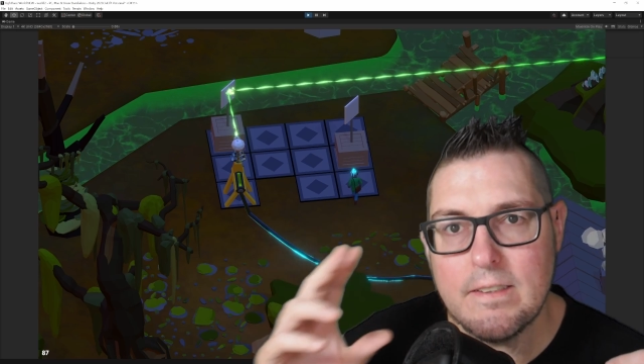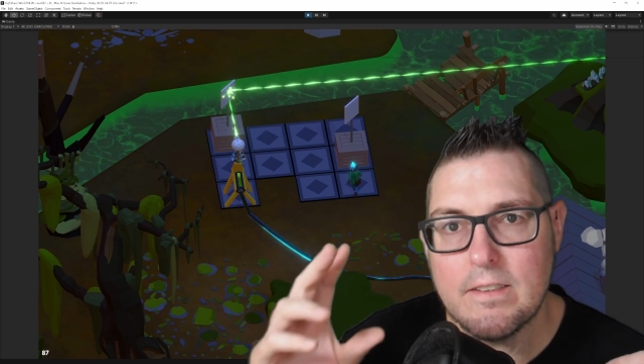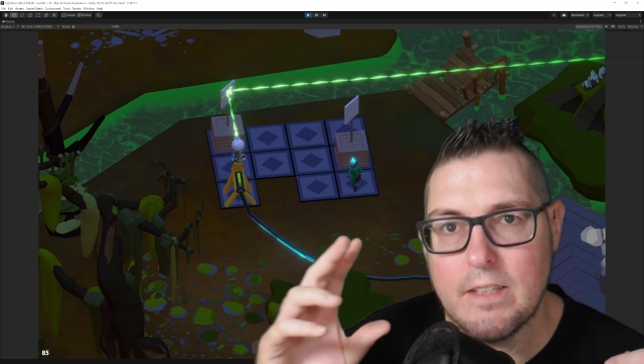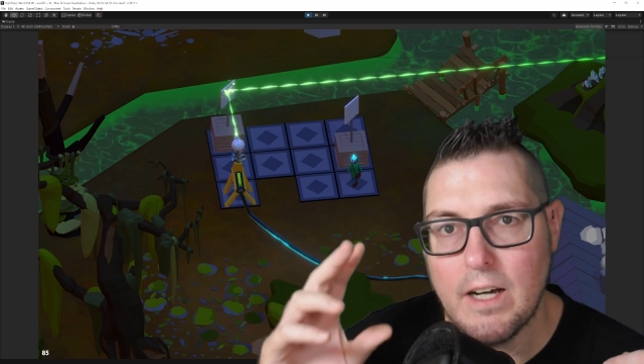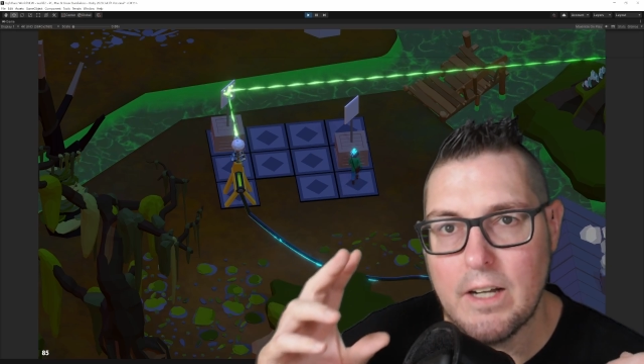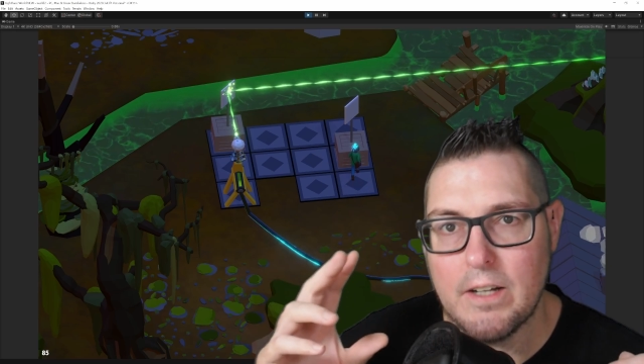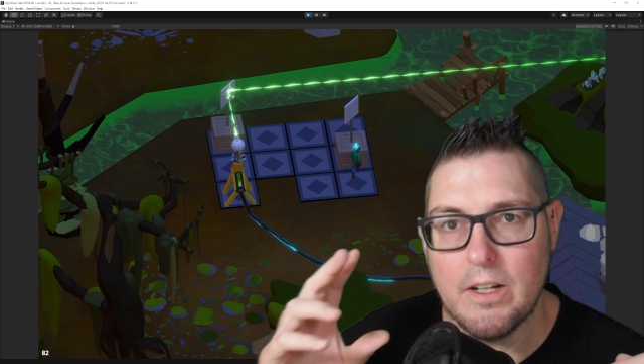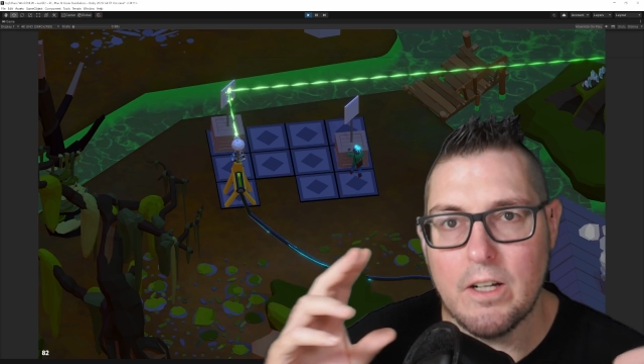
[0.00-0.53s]

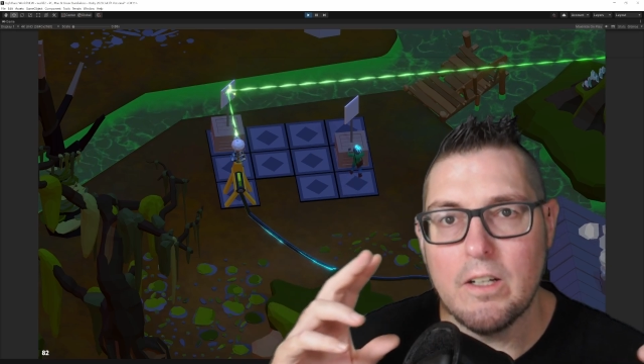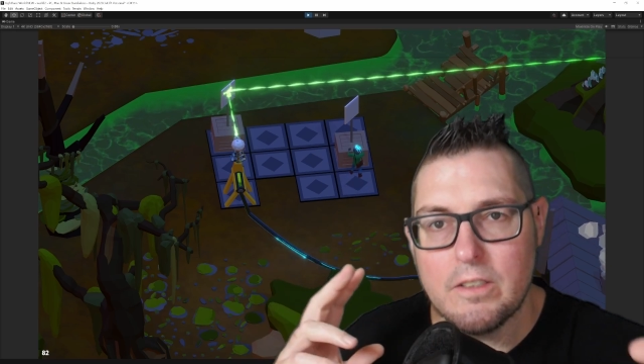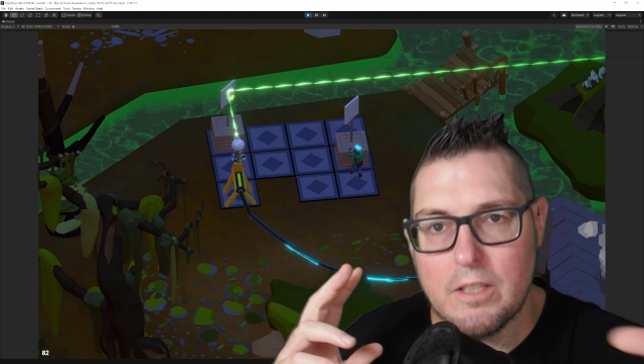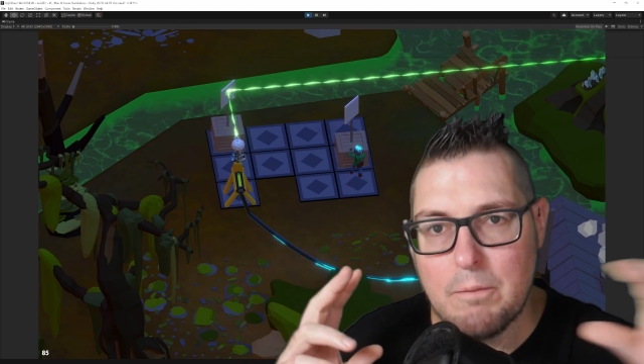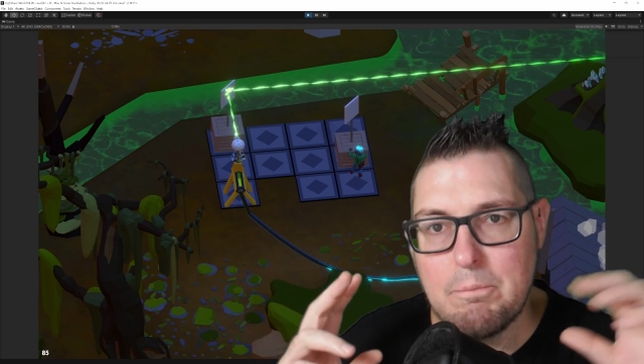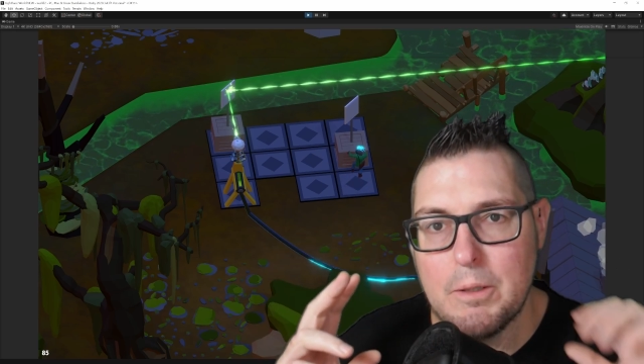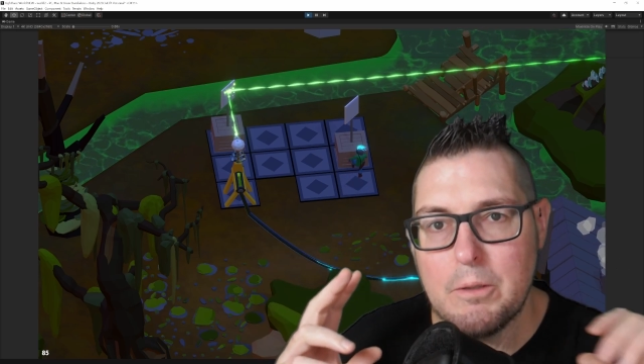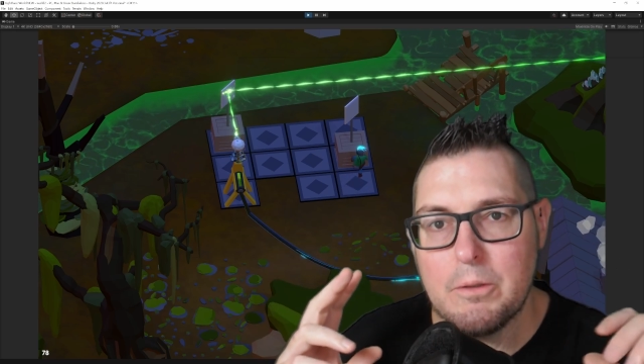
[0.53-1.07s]
data
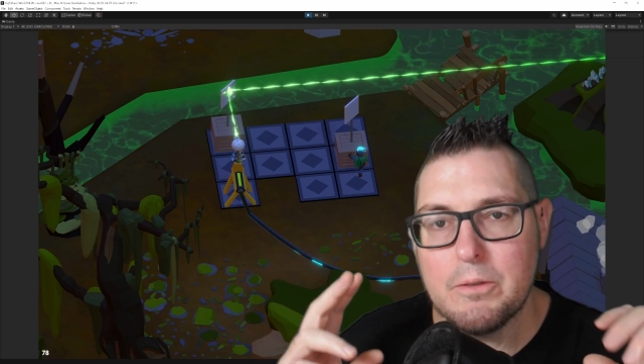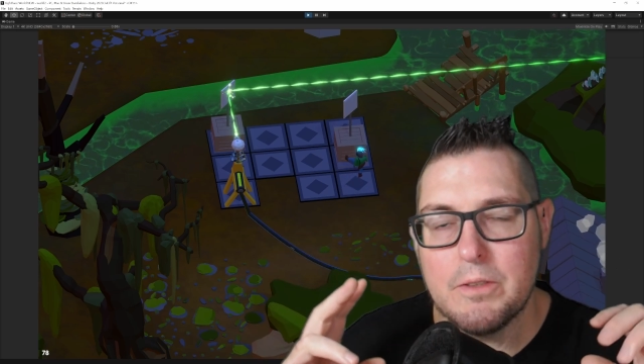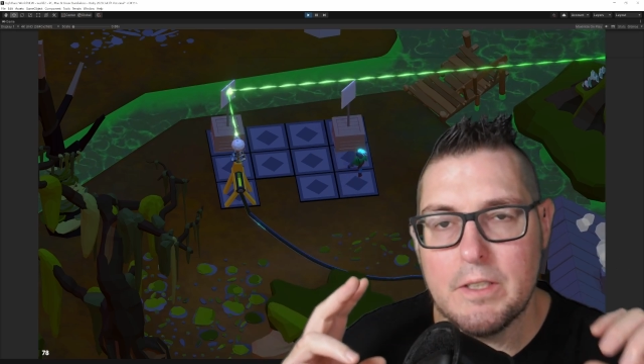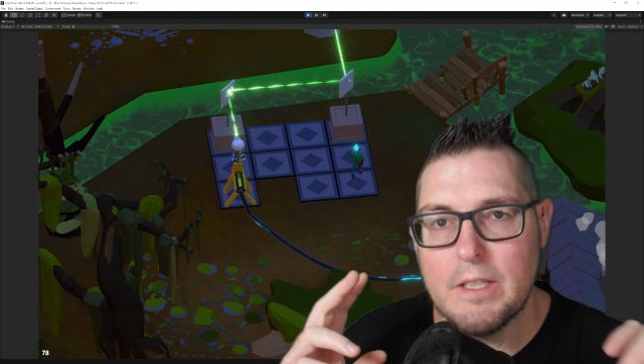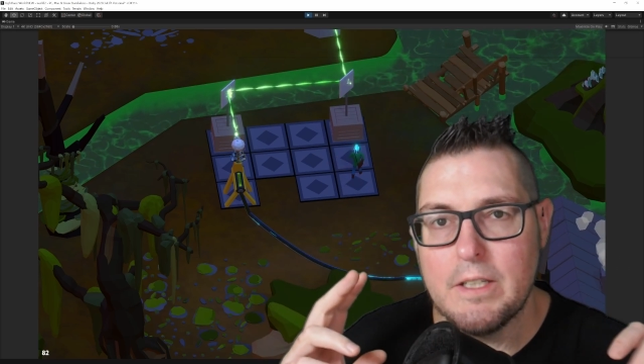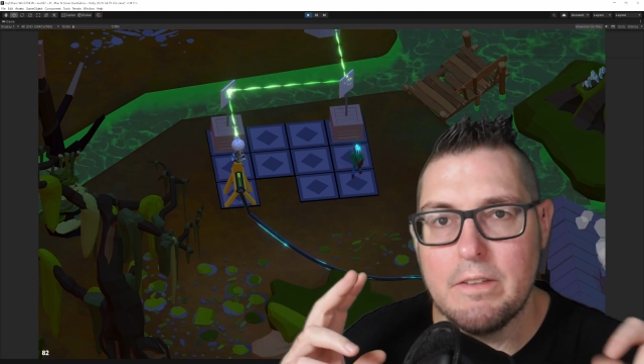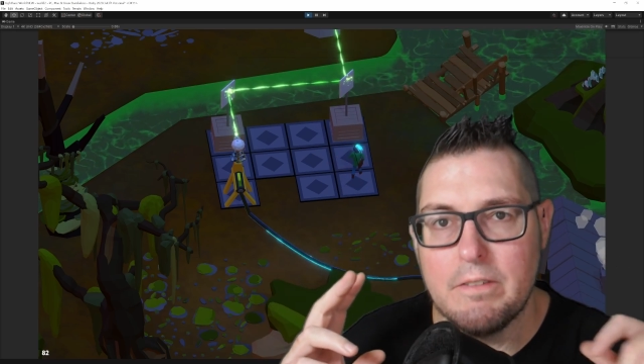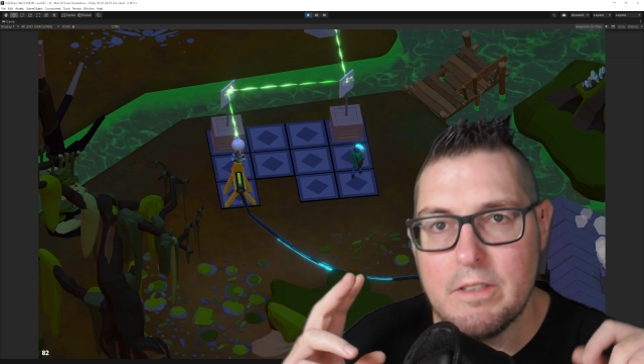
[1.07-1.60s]
to build
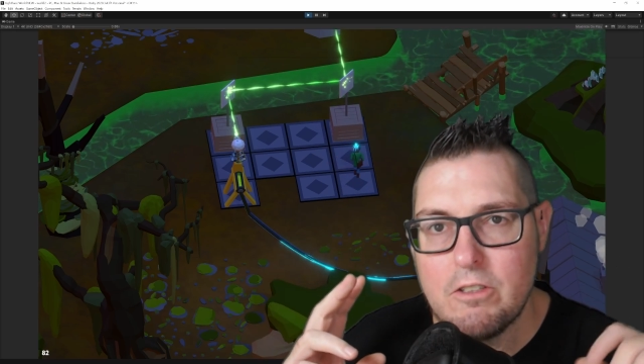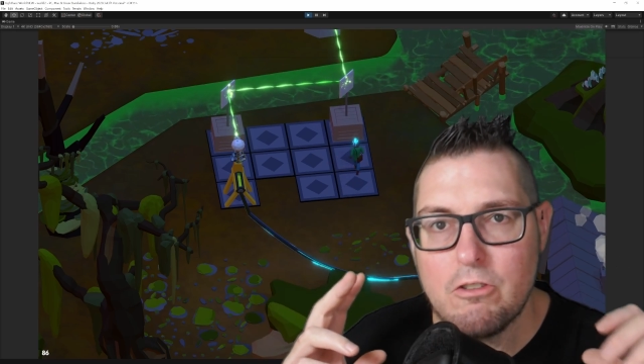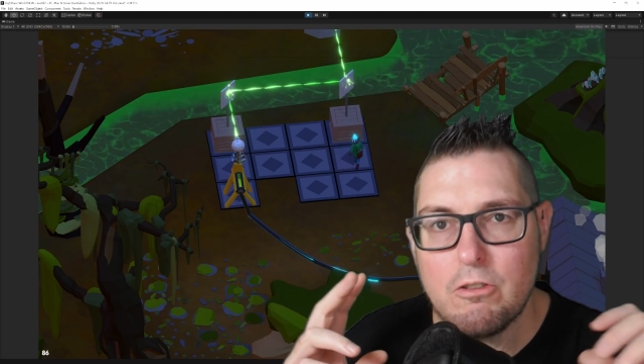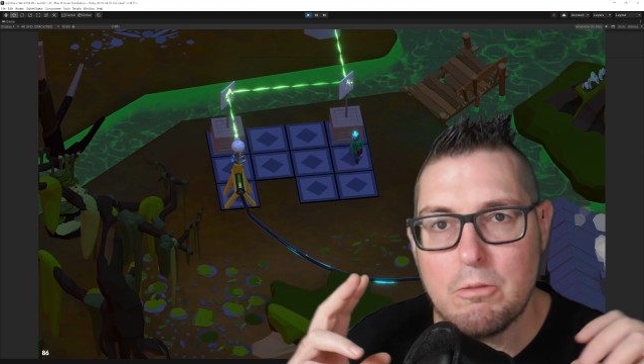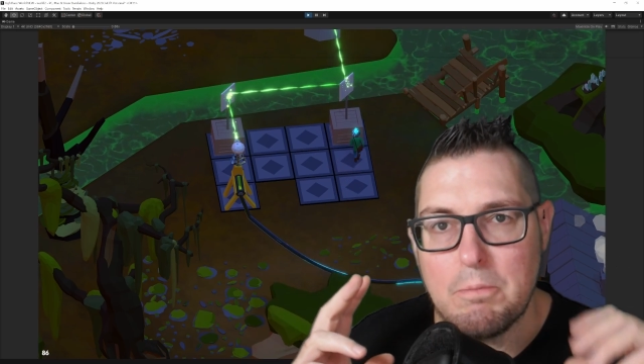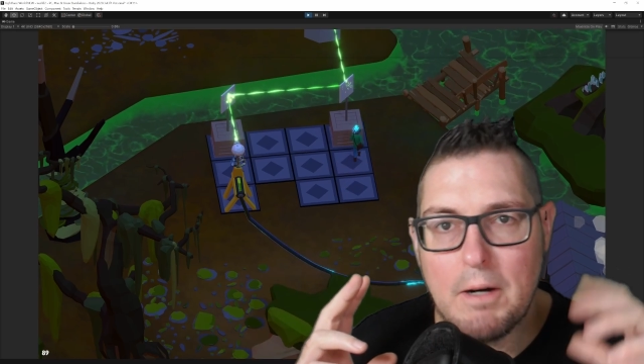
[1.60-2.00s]
the initial